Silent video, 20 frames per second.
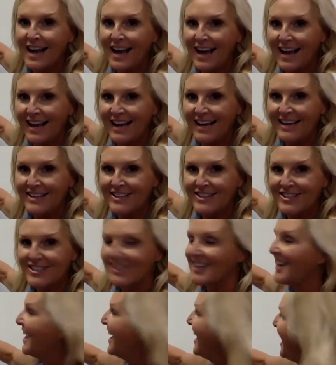H,
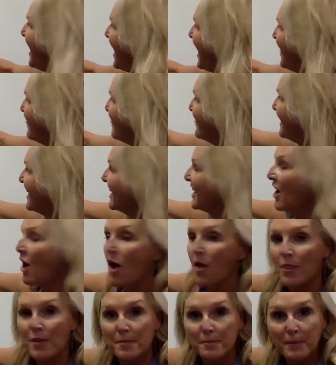and then
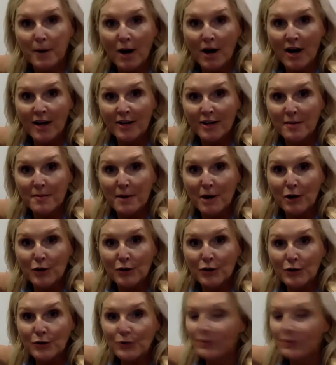on the bottom are new